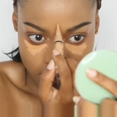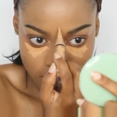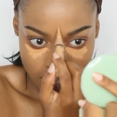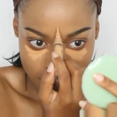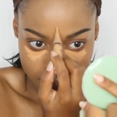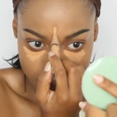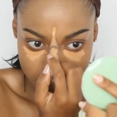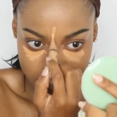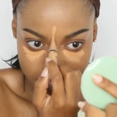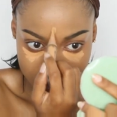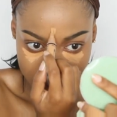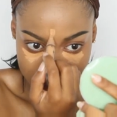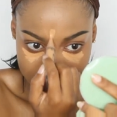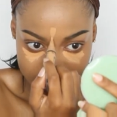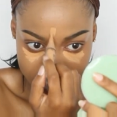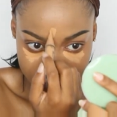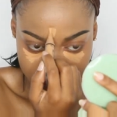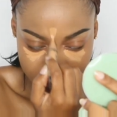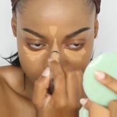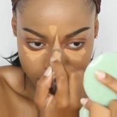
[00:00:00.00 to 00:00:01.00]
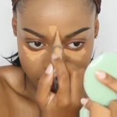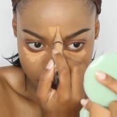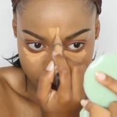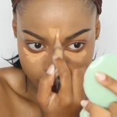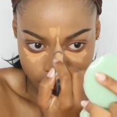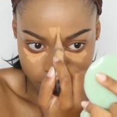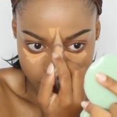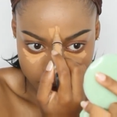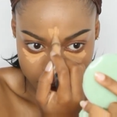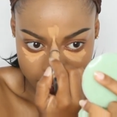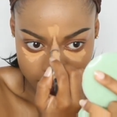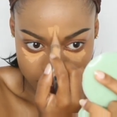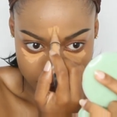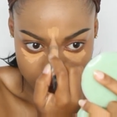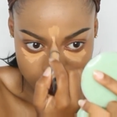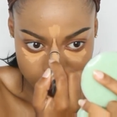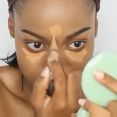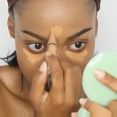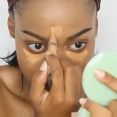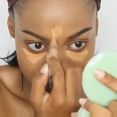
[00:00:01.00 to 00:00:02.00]
I'm going to apply it on my forehead
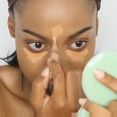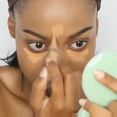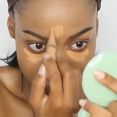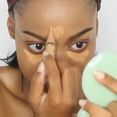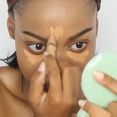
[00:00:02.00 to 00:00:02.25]
as well.